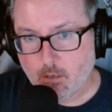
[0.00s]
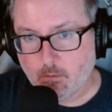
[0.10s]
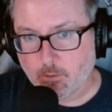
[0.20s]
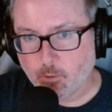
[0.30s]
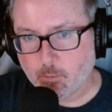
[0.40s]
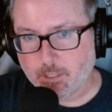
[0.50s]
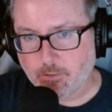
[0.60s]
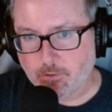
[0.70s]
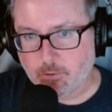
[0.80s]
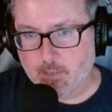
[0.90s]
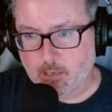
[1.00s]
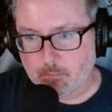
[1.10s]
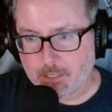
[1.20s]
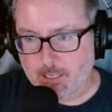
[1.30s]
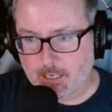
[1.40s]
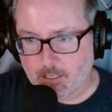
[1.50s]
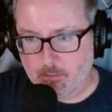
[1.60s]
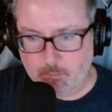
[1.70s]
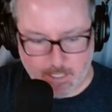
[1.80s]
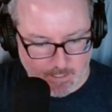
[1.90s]
Well, the only way to do that would be the
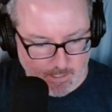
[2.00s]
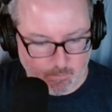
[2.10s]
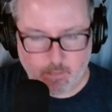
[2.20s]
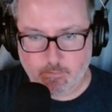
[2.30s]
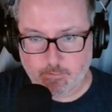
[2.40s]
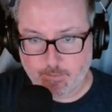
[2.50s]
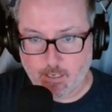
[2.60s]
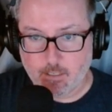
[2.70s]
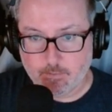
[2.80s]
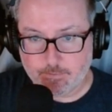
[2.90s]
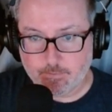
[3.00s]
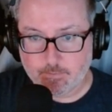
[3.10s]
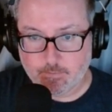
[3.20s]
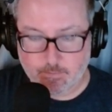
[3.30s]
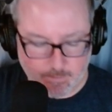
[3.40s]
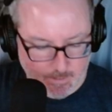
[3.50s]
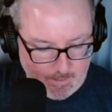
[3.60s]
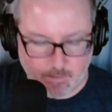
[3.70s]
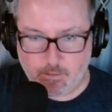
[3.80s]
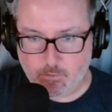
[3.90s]
intermediary of a 5. And
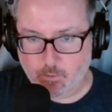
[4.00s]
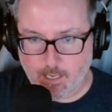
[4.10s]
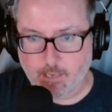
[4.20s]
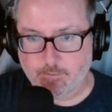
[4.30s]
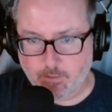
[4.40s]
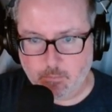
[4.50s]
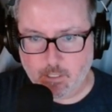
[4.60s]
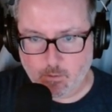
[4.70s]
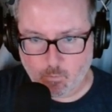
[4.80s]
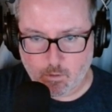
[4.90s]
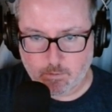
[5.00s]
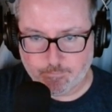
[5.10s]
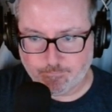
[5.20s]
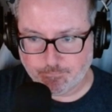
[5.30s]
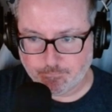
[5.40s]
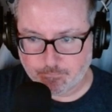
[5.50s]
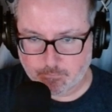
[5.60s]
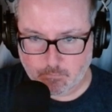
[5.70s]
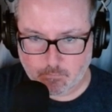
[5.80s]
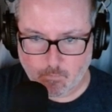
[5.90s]
then this would have to be a 1.
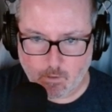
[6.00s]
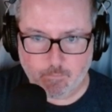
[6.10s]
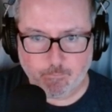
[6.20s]
Okay.